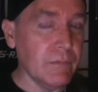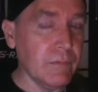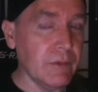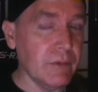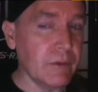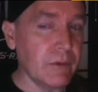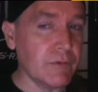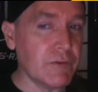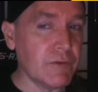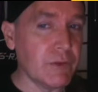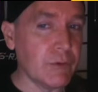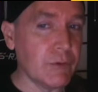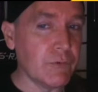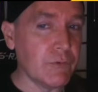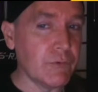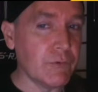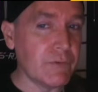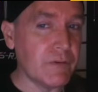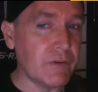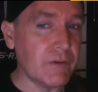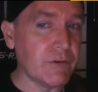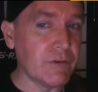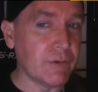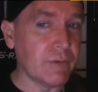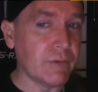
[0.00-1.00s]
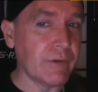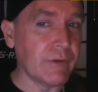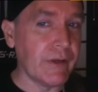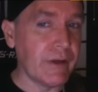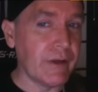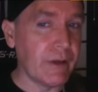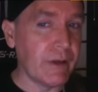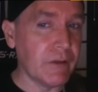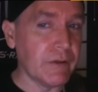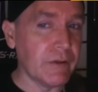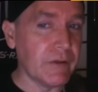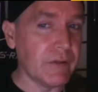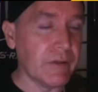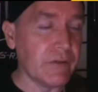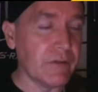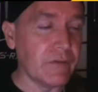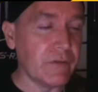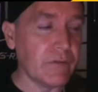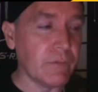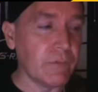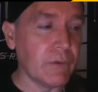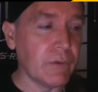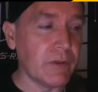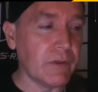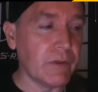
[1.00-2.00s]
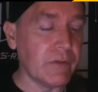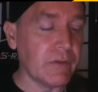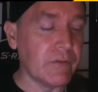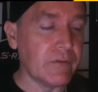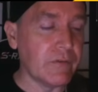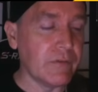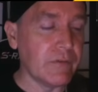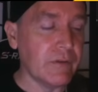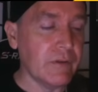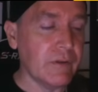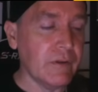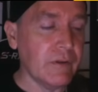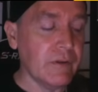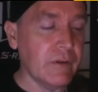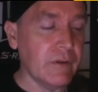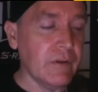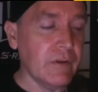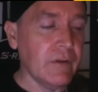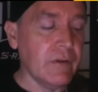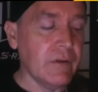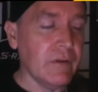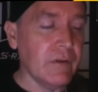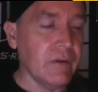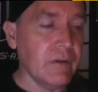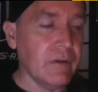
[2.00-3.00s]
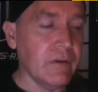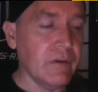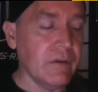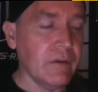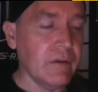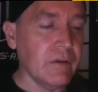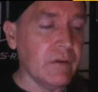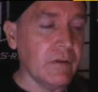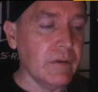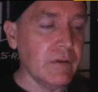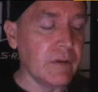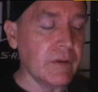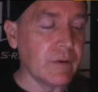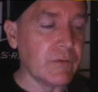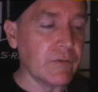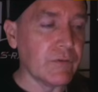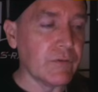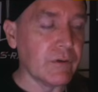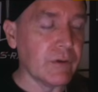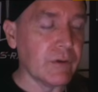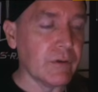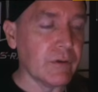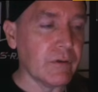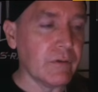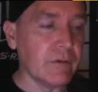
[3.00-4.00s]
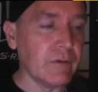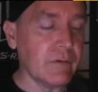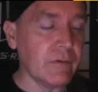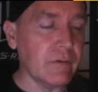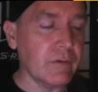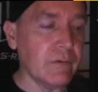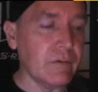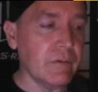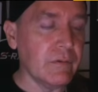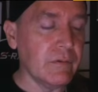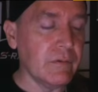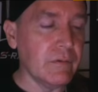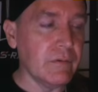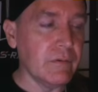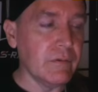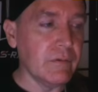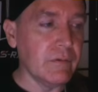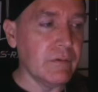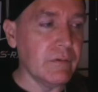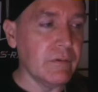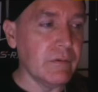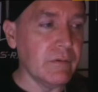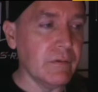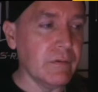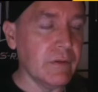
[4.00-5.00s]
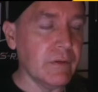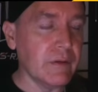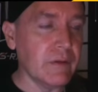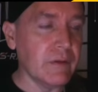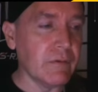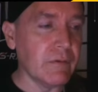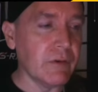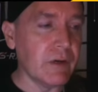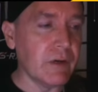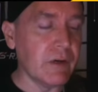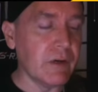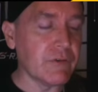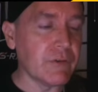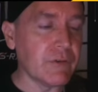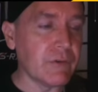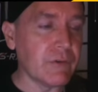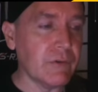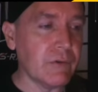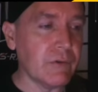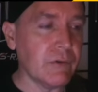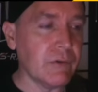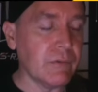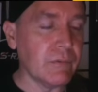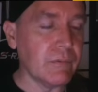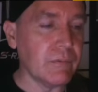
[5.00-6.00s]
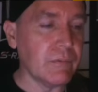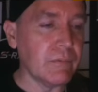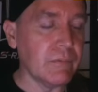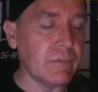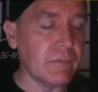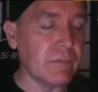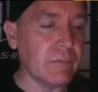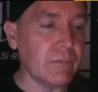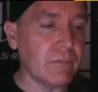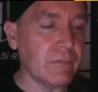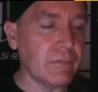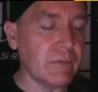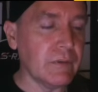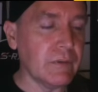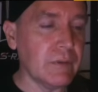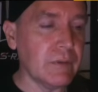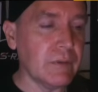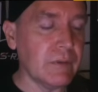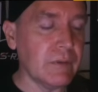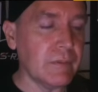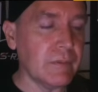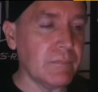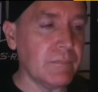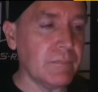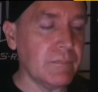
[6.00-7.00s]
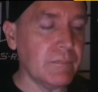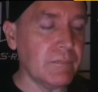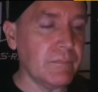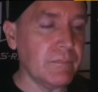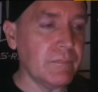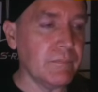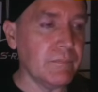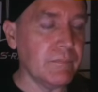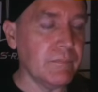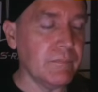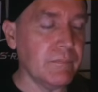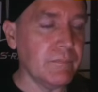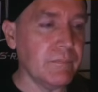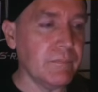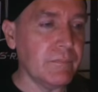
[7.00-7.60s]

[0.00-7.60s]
you know geostrategic realities as well as you know certain ideological um